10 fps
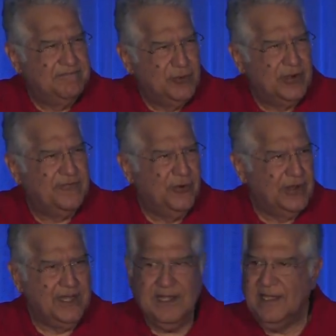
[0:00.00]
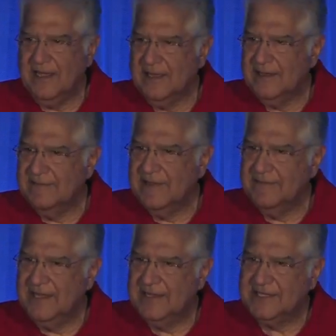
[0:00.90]
poor folk in India, where
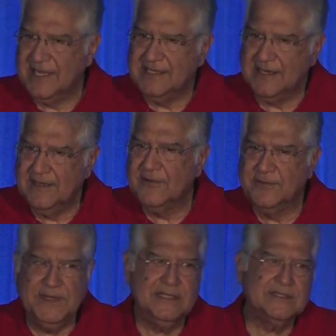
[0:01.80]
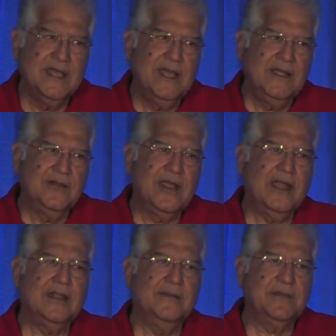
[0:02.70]
we charge 100 rupees to
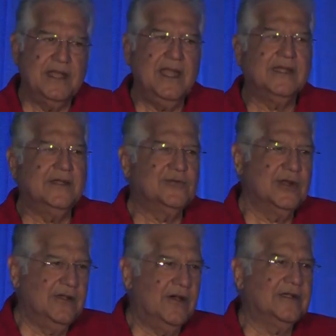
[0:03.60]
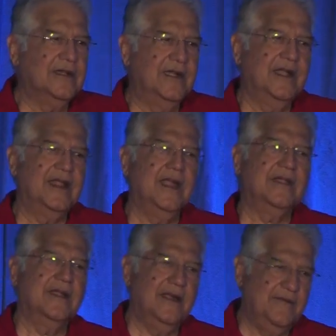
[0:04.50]
get them connected to a doctor and get
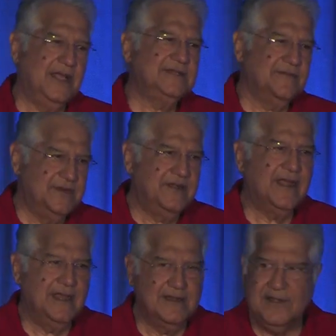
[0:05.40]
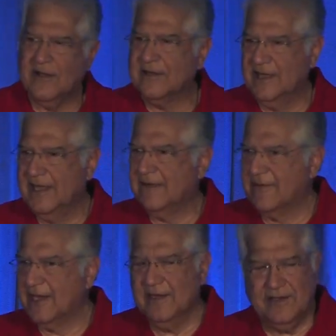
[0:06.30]
advice from a regular doctor at a
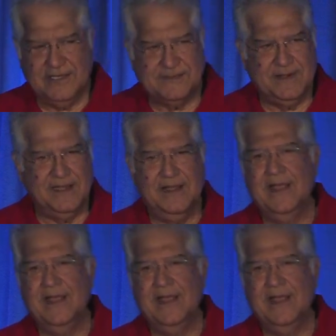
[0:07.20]
regular hospital